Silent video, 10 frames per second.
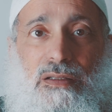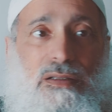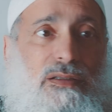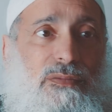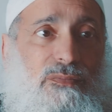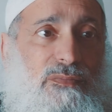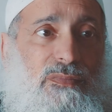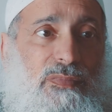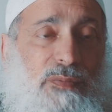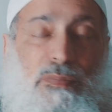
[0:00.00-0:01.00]

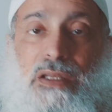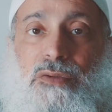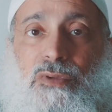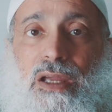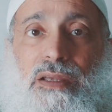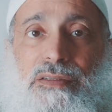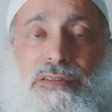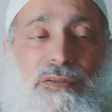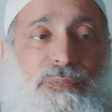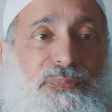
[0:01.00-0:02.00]
in many
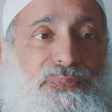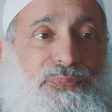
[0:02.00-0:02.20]
ways.